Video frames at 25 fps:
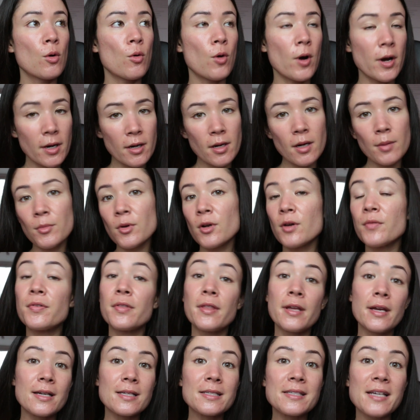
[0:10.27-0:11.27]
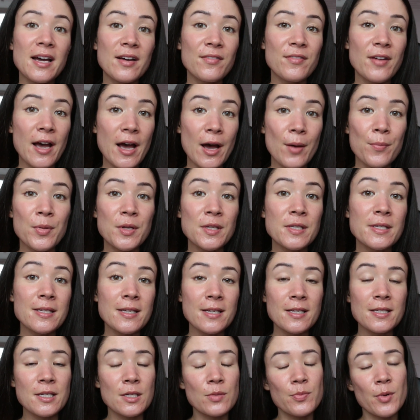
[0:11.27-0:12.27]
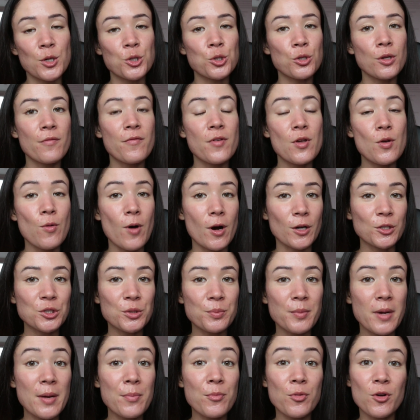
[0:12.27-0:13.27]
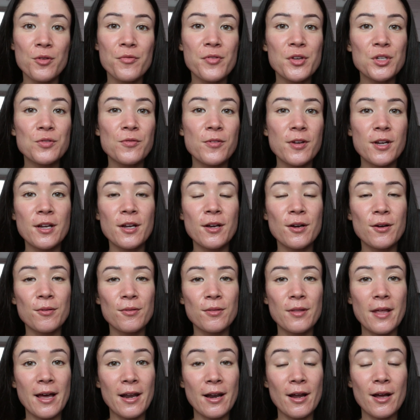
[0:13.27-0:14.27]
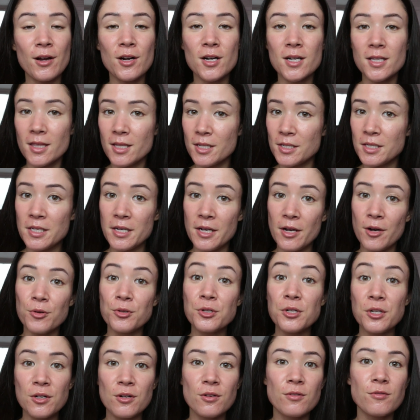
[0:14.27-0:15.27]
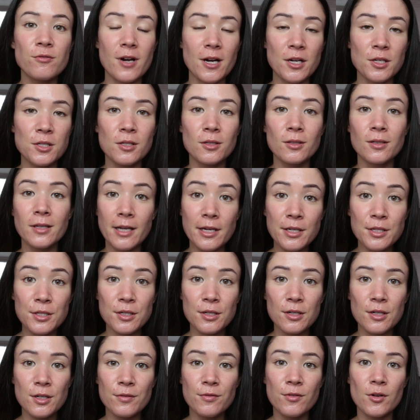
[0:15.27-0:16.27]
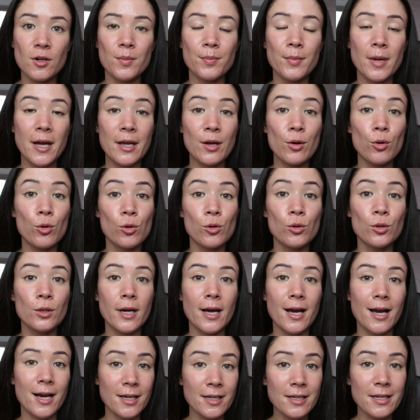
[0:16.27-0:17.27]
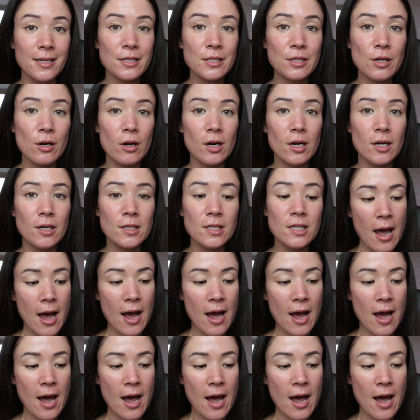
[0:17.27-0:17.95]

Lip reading: Quite a number of things have happened since, especially if you watched my previous video that I got the CO2 Fraxel Laser for my old acne scars.